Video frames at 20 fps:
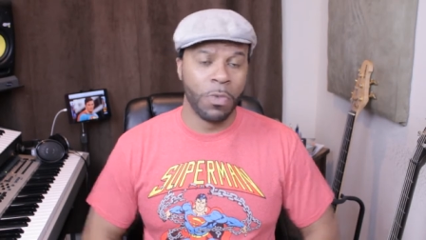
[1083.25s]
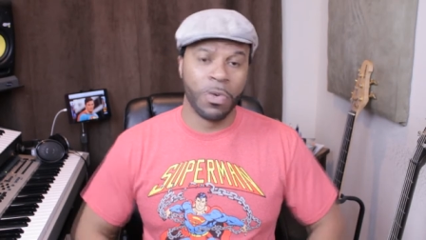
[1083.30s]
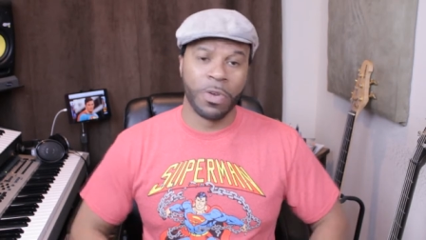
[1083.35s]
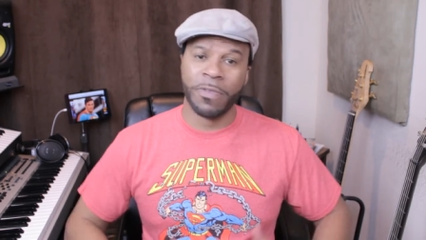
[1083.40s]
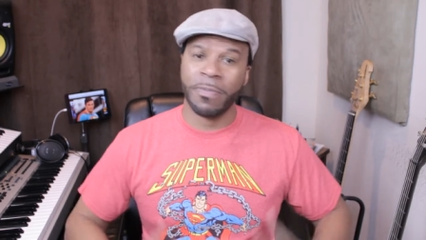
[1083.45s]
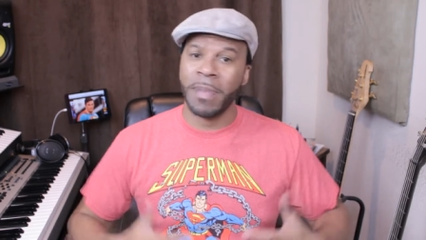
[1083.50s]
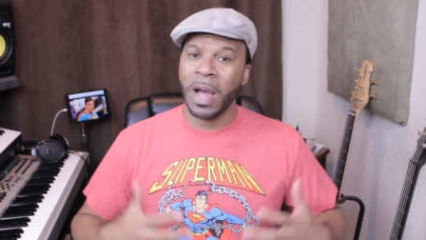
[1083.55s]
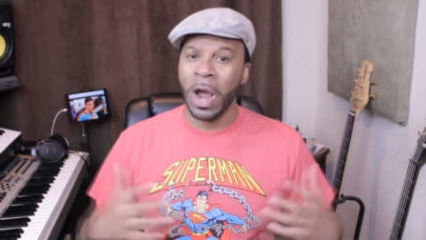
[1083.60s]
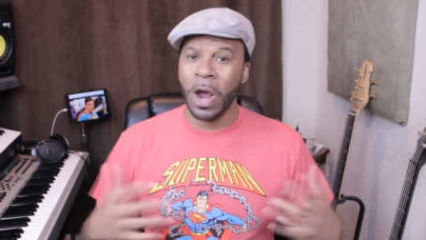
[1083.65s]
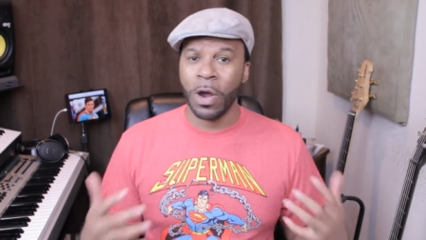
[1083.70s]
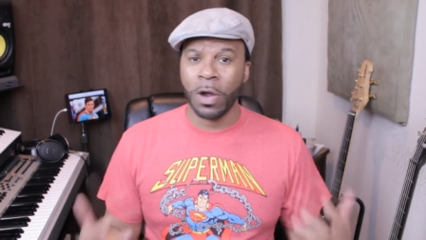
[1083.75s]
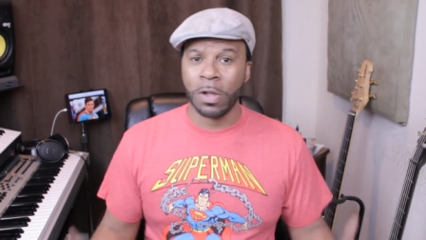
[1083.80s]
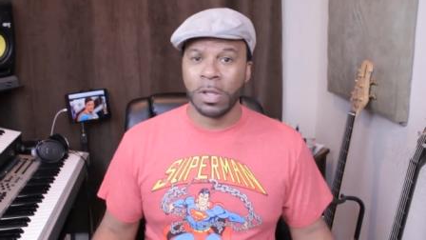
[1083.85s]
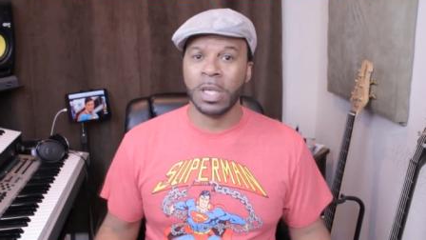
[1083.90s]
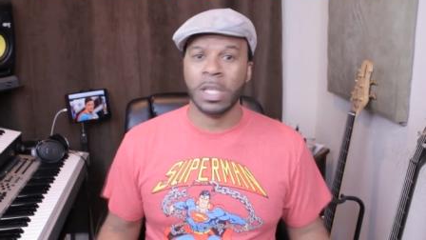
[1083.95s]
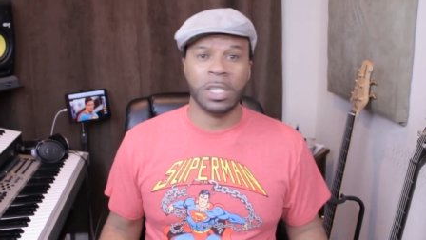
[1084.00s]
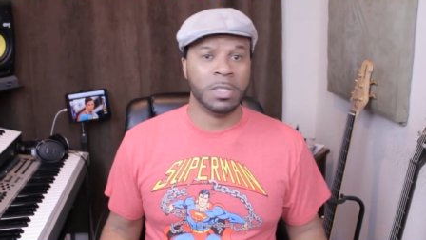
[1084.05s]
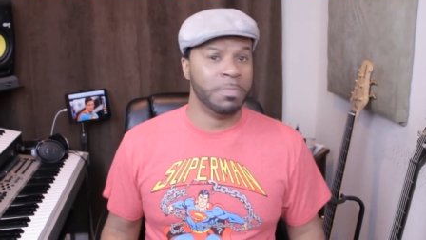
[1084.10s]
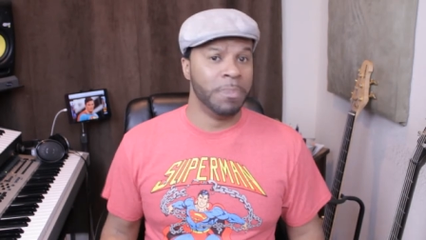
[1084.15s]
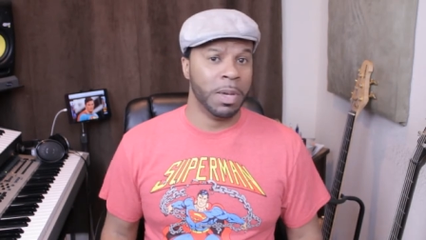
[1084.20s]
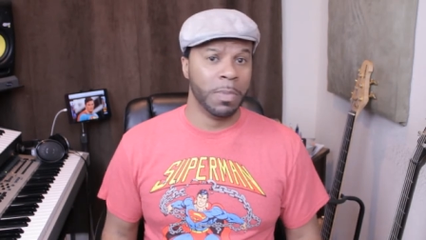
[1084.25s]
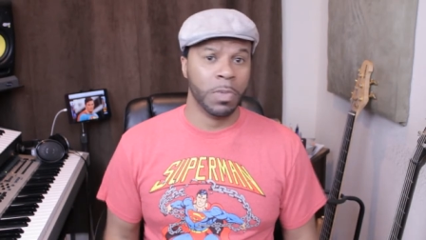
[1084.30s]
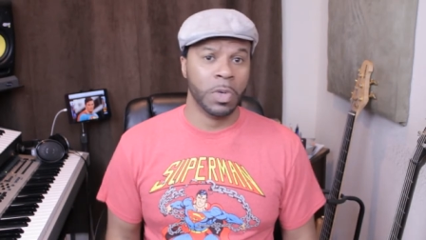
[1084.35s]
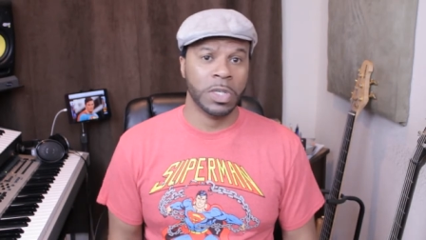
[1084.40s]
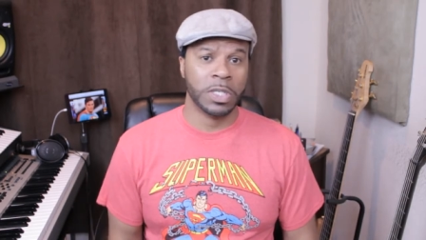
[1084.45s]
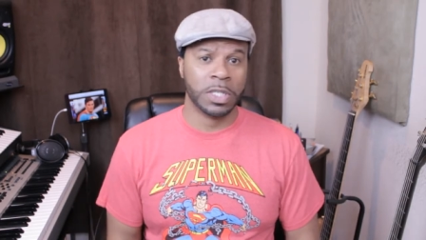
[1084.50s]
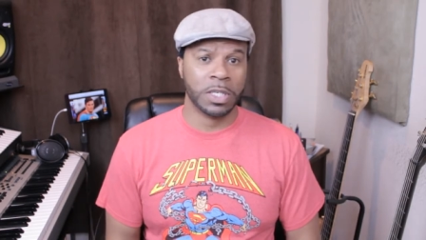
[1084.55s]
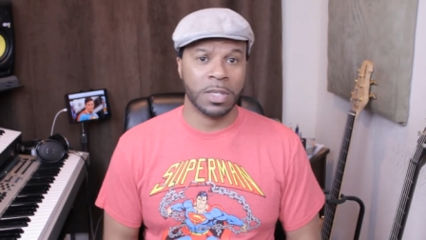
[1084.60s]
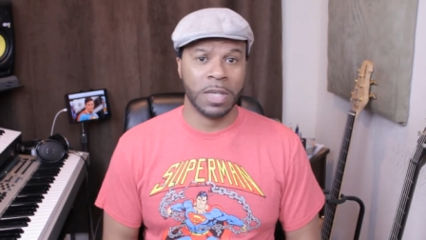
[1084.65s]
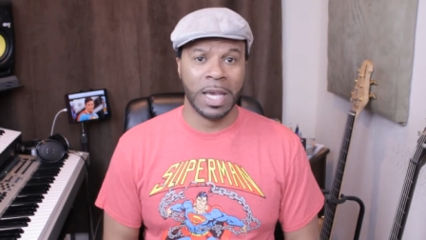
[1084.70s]
One of my earliest
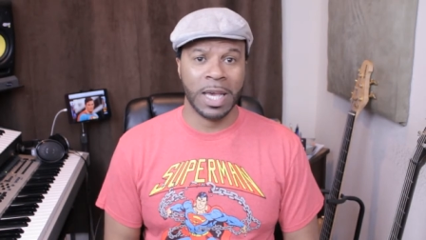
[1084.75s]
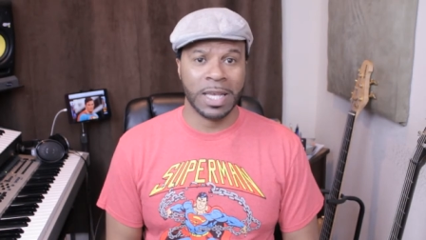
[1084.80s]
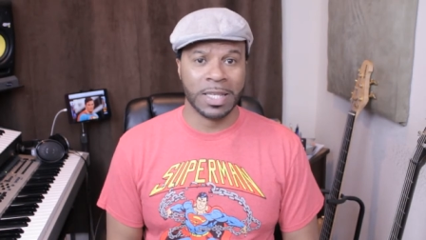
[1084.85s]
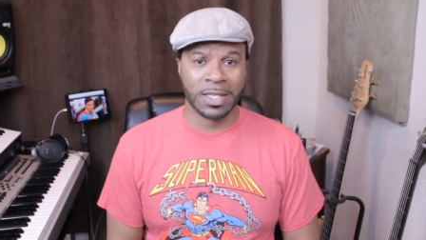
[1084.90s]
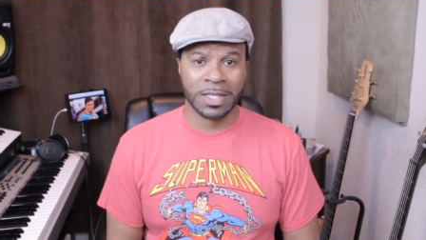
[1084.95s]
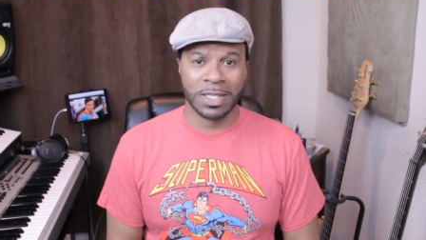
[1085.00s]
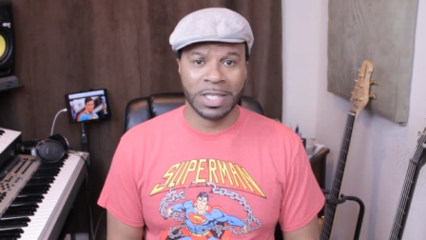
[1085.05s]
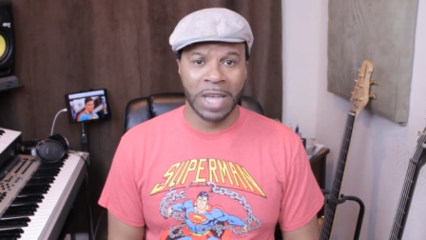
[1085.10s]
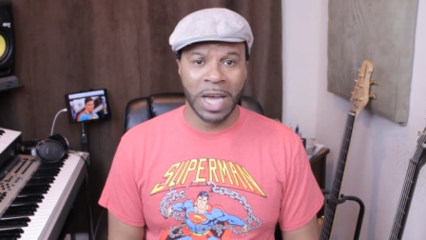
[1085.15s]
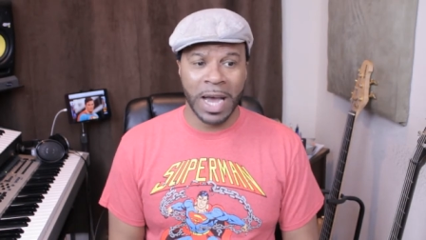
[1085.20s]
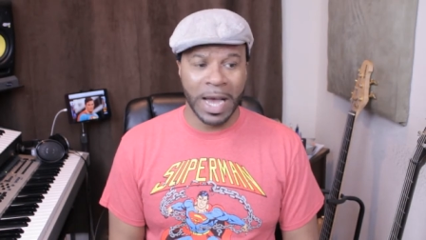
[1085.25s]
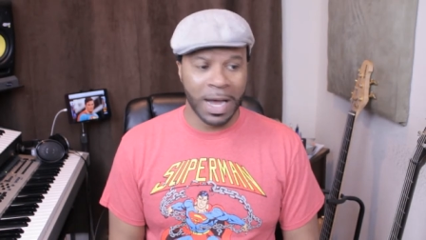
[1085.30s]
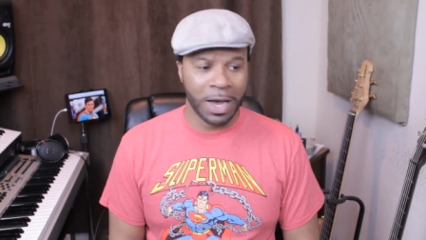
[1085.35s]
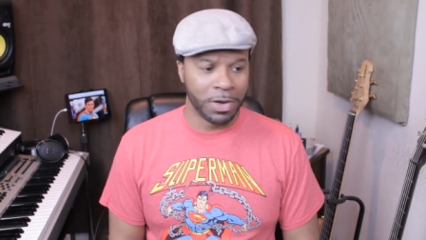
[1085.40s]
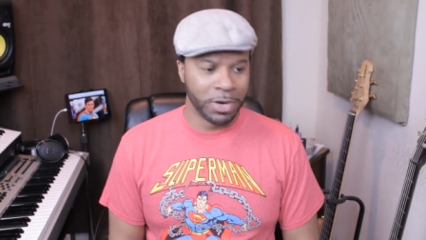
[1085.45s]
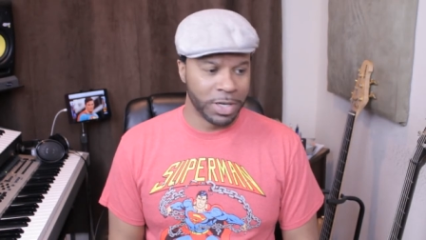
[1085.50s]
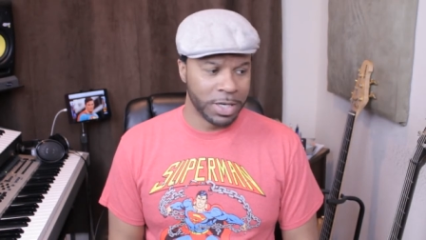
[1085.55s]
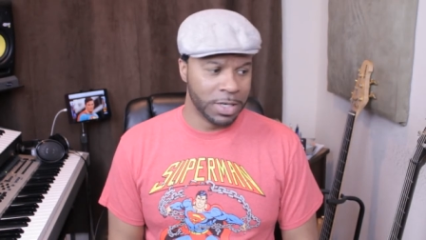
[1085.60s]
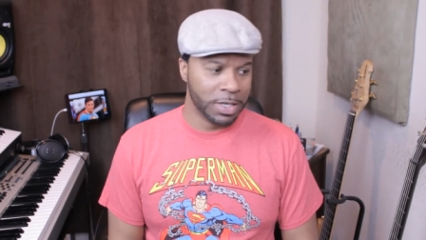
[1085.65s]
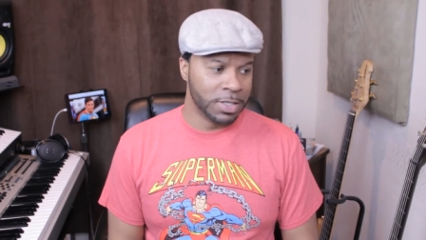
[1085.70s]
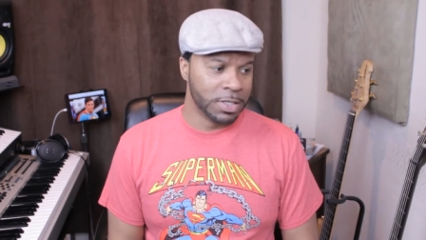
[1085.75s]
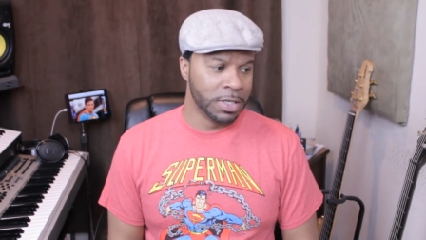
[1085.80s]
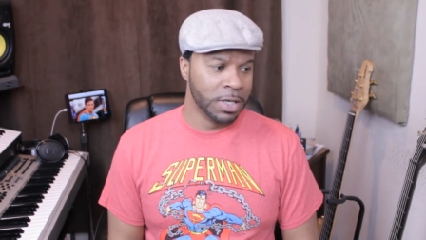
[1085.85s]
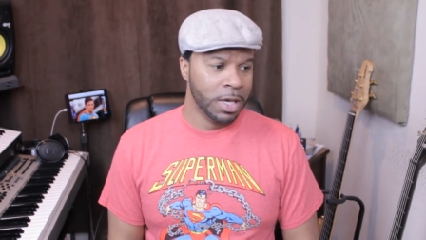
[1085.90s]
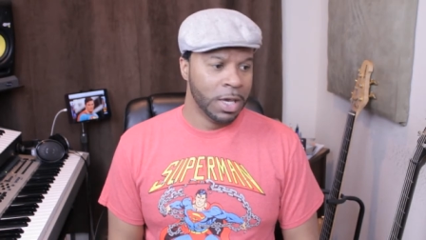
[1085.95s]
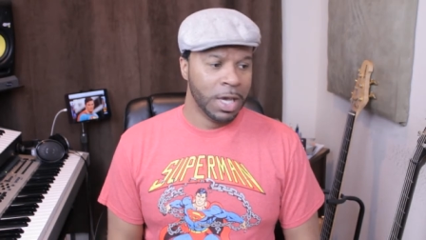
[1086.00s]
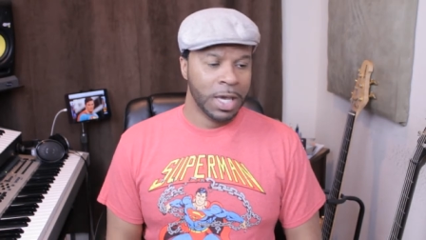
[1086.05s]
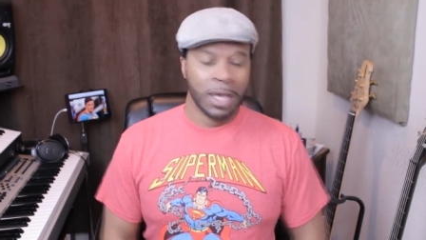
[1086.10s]
memories as a child is